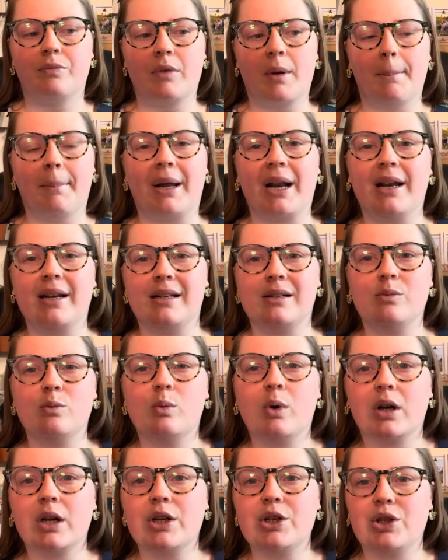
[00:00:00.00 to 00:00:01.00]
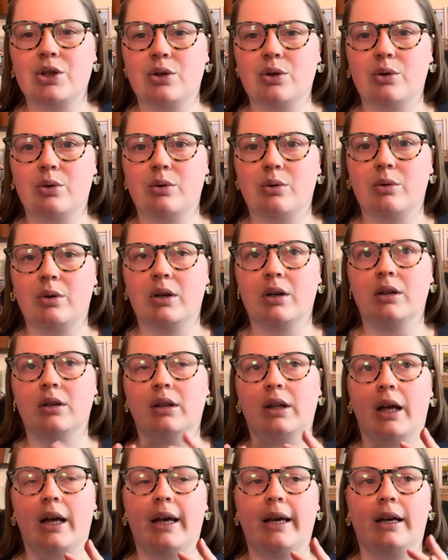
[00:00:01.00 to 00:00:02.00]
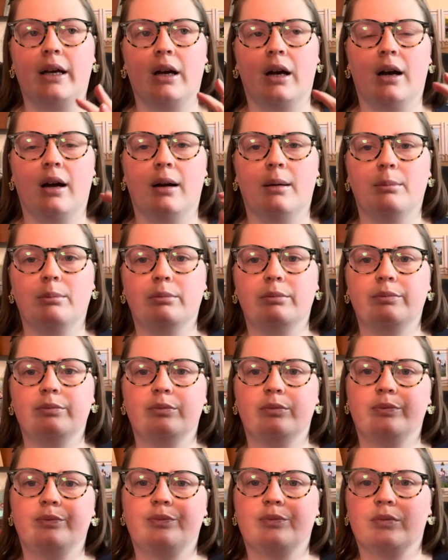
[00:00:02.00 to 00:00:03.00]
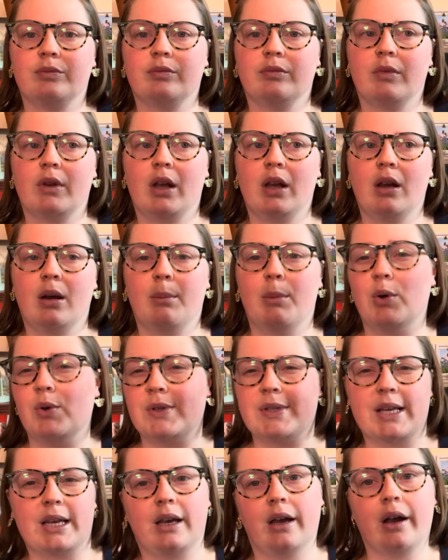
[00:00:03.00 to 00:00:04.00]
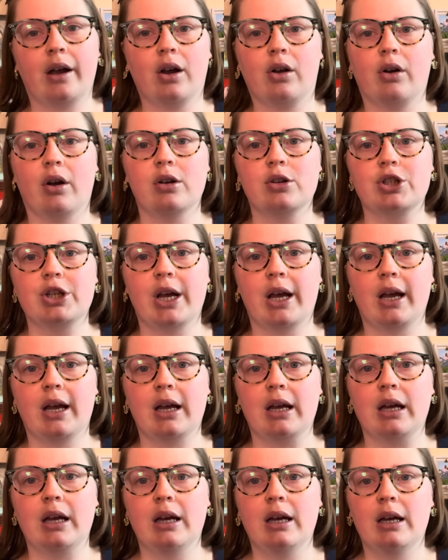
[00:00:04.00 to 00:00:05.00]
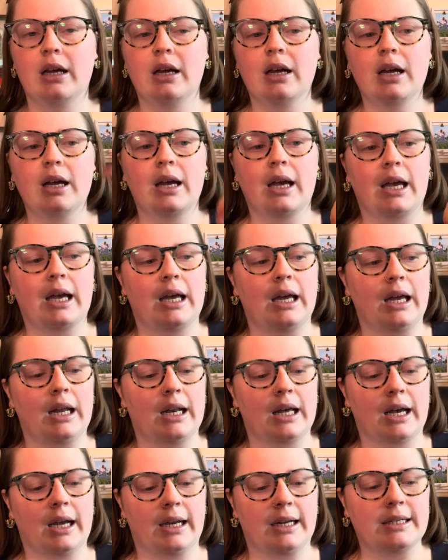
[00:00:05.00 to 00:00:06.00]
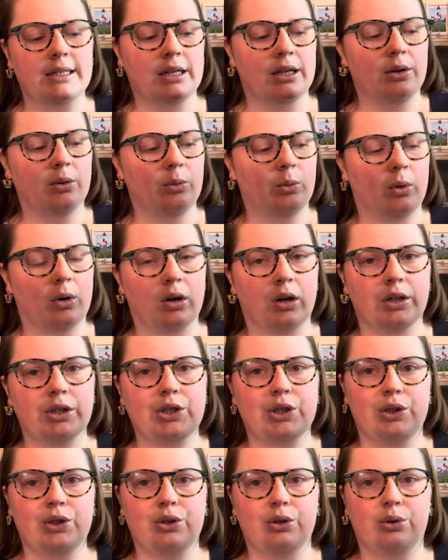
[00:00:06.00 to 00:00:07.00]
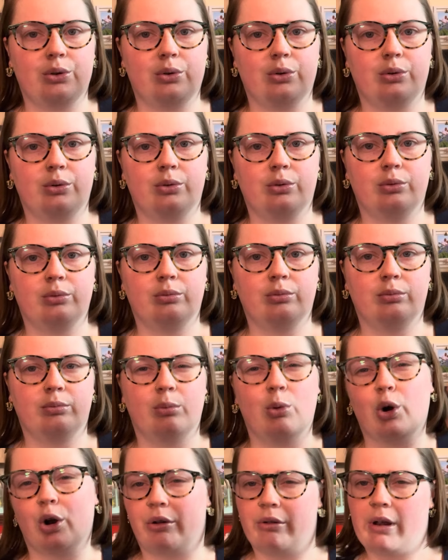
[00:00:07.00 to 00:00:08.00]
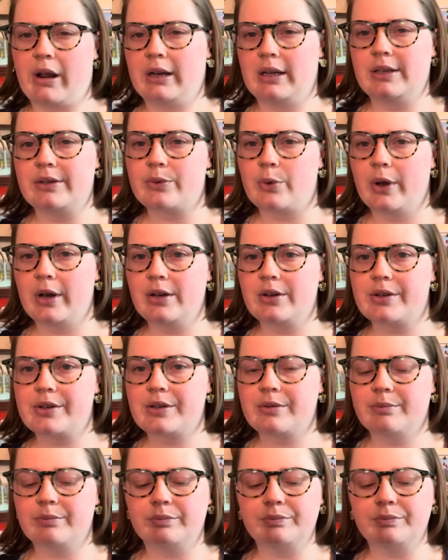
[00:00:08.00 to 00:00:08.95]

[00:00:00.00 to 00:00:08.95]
But I didn't want to do like mosaic crochet, and I didn't want to do more granny squares.